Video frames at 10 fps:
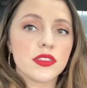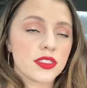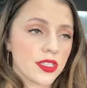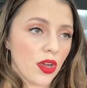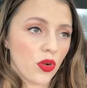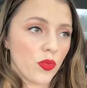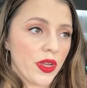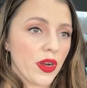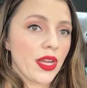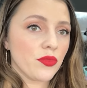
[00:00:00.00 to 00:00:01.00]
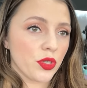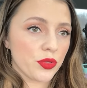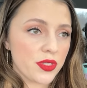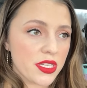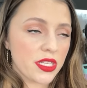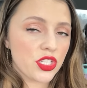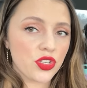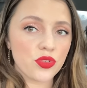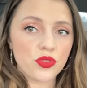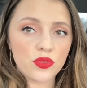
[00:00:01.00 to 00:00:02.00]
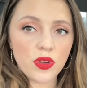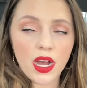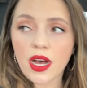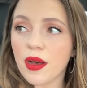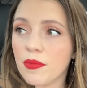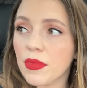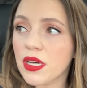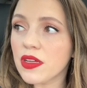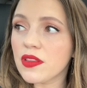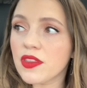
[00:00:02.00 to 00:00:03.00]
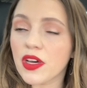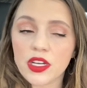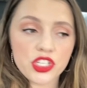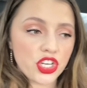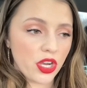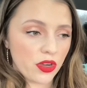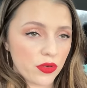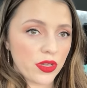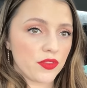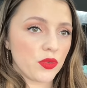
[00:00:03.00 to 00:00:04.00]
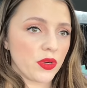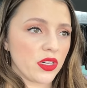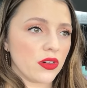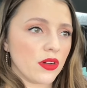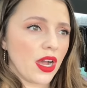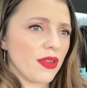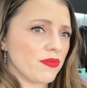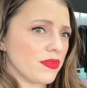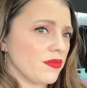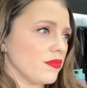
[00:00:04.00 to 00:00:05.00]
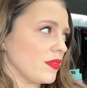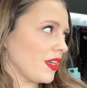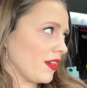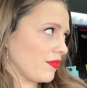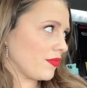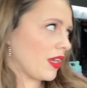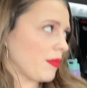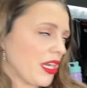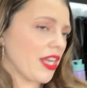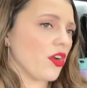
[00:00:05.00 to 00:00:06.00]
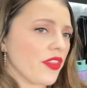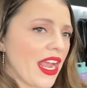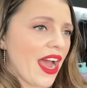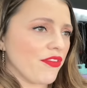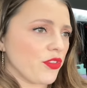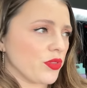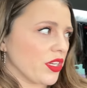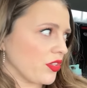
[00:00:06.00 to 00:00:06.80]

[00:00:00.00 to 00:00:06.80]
So we are en route to um, the show, if you will. I they got. I mean, I know they have food there.